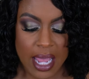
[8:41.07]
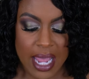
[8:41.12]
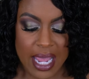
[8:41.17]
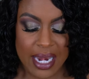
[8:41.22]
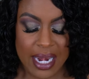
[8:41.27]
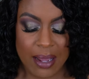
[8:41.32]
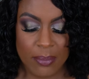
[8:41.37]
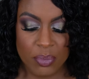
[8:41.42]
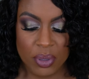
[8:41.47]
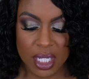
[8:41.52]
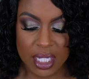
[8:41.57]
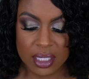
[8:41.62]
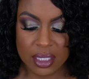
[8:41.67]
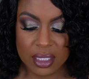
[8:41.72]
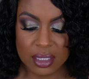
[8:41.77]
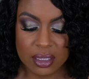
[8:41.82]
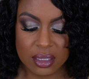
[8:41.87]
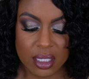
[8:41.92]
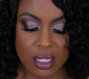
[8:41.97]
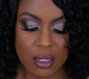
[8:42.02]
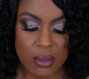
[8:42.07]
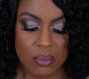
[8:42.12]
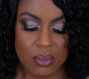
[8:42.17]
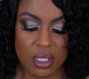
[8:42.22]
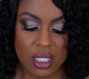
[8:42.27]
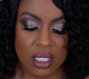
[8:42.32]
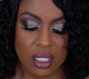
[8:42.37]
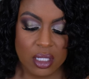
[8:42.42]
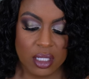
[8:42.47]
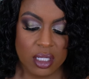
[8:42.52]
And I picked this up
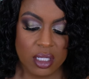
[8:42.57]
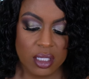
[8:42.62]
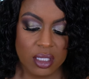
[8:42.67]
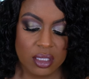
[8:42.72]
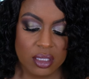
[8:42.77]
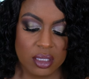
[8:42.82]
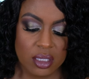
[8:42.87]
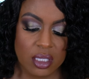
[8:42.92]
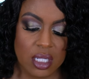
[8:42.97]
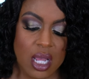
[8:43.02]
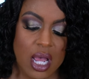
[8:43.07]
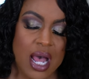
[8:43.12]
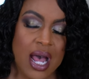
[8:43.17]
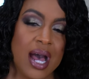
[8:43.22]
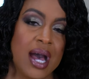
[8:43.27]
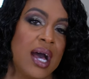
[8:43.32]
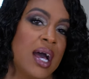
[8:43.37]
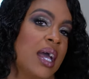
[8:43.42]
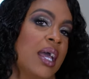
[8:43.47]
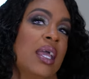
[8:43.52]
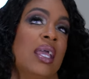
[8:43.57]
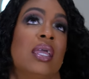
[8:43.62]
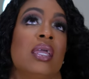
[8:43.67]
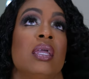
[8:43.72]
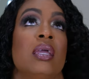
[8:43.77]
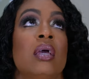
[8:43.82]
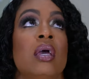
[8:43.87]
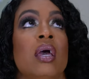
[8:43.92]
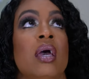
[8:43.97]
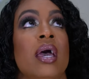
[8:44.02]
because
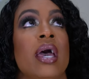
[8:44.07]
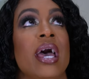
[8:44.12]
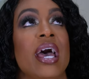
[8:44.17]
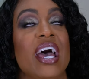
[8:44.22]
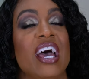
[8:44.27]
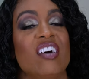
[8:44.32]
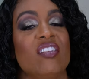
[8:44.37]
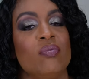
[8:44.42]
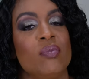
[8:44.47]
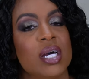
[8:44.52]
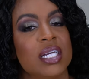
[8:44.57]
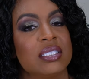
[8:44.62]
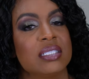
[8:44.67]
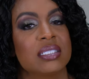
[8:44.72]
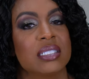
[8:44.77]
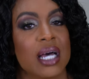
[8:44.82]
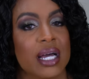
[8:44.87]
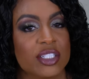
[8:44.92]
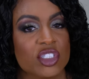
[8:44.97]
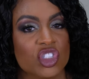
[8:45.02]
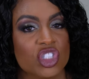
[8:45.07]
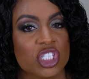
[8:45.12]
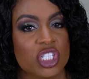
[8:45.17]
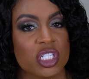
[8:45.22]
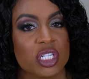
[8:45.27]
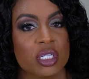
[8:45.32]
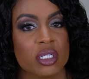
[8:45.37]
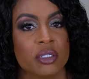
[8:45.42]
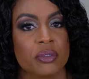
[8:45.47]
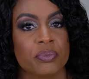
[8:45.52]
I have my
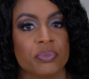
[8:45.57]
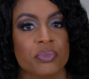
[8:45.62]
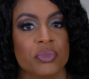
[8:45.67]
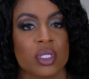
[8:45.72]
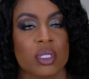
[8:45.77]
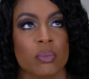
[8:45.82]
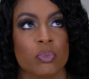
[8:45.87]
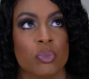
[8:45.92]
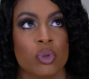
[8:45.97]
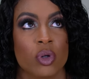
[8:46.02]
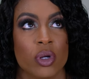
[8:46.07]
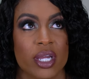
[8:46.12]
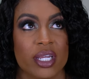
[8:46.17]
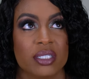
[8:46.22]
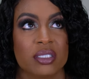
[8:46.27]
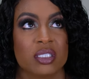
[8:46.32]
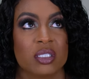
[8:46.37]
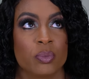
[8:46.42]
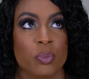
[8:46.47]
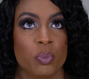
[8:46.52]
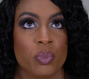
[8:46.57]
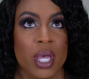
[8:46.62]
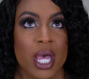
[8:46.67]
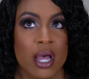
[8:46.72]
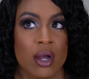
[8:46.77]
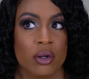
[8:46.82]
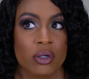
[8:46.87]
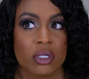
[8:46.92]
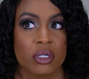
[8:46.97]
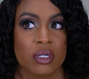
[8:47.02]
Sacha pressed
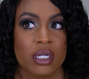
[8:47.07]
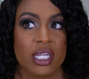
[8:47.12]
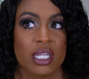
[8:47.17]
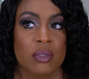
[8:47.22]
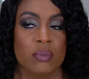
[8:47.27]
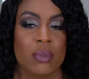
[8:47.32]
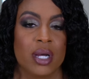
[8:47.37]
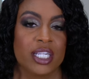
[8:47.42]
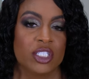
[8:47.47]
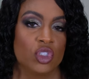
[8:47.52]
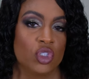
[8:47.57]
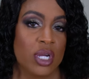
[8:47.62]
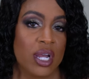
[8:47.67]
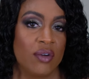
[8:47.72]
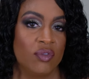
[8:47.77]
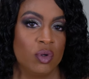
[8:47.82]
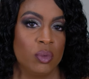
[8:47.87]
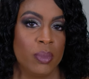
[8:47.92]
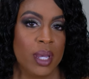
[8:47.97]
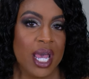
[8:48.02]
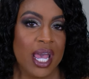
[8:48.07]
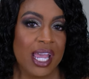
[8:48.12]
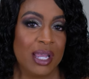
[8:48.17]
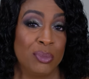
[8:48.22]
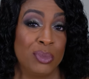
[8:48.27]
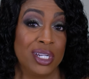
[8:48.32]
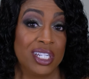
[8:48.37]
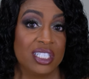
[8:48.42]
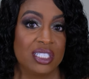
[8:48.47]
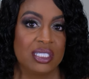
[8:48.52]
powder in my travel
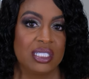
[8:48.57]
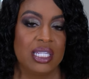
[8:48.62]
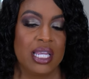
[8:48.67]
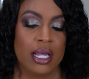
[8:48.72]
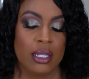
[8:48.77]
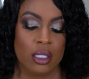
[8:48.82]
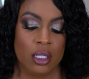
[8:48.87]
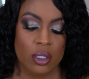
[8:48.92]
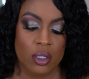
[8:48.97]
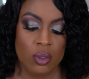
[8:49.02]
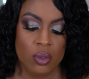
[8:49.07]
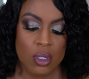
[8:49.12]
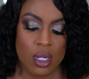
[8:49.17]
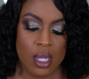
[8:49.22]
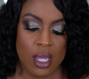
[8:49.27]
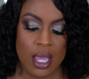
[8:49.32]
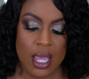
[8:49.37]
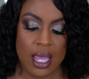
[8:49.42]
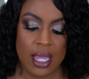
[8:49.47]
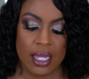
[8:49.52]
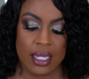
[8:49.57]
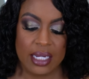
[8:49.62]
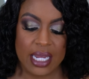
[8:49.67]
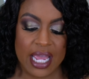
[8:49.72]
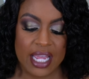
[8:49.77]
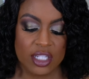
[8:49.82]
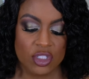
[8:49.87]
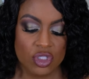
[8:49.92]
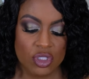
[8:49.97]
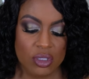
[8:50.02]
bag, but it's yellow. And
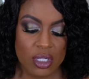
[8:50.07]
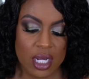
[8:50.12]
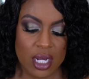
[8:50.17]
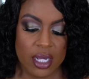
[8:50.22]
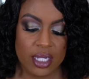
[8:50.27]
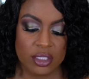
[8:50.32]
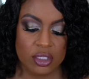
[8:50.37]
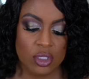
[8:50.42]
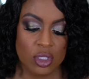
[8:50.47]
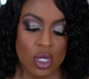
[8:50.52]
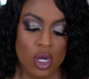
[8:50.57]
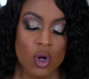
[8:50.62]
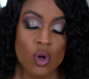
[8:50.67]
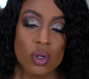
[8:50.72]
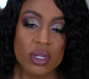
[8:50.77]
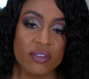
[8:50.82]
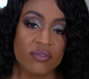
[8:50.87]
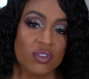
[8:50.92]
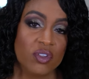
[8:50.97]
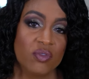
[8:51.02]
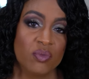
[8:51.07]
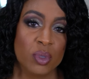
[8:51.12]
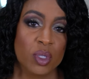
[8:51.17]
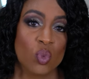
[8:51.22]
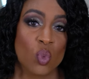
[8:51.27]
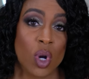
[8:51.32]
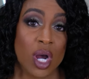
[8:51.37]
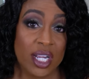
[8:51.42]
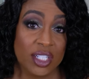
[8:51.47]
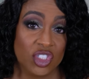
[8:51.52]
as you guys know, if you've
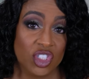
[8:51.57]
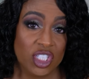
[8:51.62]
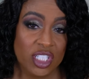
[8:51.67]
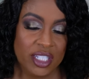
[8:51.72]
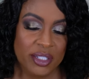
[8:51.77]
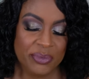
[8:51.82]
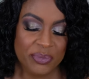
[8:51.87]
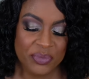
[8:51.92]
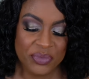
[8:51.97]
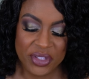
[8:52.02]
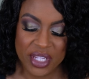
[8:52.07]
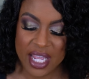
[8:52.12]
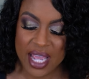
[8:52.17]
been watching,